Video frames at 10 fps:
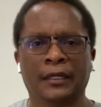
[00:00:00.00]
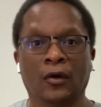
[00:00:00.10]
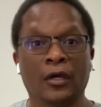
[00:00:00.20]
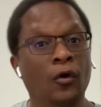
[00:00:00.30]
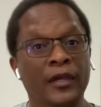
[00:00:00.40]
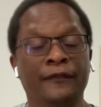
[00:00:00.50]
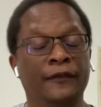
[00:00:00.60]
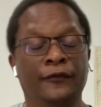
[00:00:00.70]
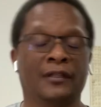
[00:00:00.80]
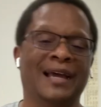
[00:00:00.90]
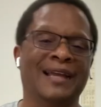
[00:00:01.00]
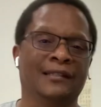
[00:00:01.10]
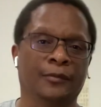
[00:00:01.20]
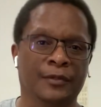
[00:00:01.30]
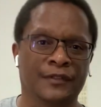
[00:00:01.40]
or even if you're not in
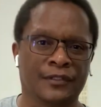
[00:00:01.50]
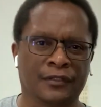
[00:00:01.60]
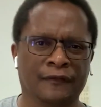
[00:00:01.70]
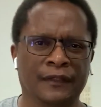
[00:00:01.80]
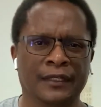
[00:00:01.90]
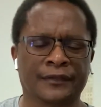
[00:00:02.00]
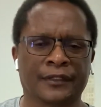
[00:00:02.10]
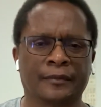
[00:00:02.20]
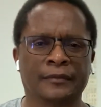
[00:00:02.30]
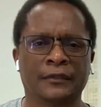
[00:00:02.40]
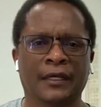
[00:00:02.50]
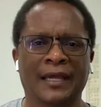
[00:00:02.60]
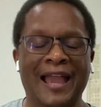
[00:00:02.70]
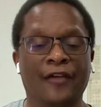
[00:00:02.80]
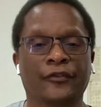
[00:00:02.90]
a position of leadership,
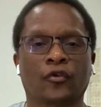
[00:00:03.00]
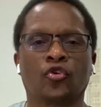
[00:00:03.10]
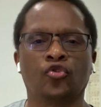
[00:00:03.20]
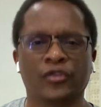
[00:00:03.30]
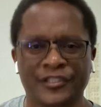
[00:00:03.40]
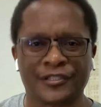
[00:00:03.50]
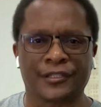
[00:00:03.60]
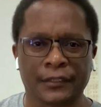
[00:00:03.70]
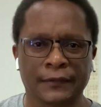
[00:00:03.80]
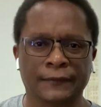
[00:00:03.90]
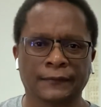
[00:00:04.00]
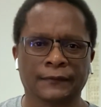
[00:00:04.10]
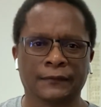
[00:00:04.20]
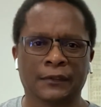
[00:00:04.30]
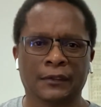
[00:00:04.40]
as a Christian,
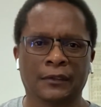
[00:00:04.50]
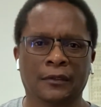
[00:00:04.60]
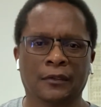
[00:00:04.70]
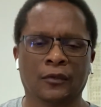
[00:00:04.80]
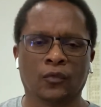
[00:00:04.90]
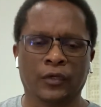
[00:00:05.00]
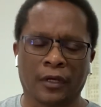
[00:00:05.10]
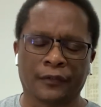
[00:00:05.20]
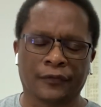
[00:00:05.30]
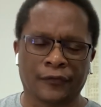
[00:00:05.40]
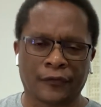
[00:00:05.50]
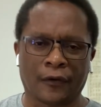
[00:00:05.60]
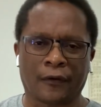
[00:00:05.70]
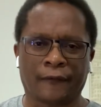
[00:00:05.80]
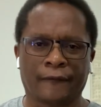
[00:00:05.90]
we are to
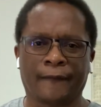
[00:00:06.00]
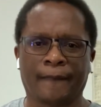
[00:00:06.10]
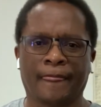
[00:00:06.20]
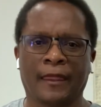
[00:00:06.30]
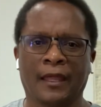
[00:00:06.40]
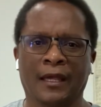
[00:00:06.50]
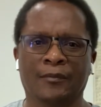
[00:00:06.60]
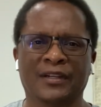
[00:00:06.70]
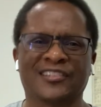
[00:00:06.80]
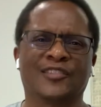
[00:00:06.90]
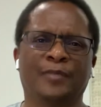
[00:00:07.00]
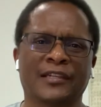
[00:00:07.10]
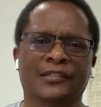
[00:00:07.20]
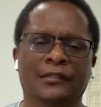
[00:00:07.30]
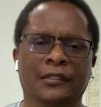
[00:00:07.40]
serve. But
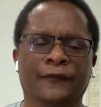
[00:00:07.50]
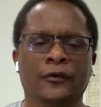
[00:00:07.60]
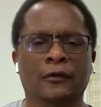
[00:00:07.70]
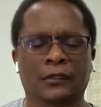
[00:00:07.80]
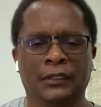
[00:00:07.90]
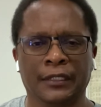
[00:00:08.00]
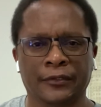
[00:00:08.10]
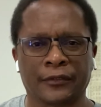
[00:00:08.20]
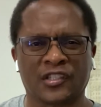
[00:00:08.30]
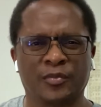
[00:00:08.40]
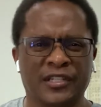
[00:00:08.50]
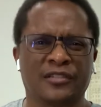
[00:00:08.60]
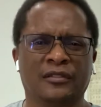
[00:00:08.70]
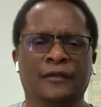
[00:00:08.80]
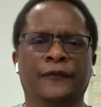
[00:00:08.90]
especially if you are a leader,
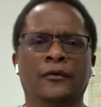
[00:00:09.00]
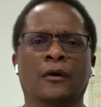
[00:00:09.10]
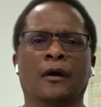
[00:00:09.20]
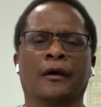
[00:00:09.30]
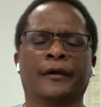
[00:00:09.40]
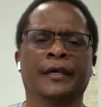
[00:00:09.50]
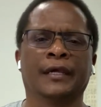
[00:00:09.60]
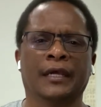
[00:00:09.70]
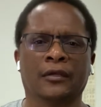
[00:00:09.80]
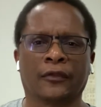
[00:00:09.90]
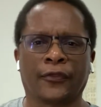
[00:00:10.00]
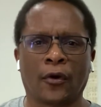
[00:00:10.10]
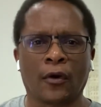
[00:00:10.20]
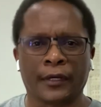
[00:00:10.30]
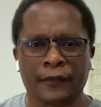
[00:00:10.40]
especially if you are in
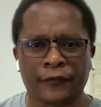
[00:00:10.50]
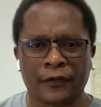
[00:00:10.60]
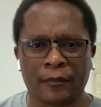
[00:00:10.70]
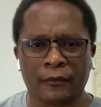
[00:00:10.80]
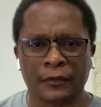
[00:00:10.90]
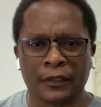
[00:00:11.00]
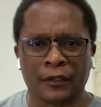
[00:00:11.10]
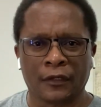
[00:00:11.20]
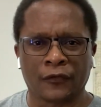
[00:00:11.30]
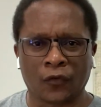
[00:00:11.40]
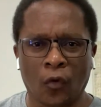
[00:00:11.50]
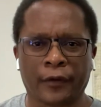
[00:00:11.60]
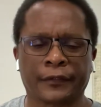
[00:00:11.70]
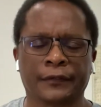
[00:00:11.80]
authority of some sort,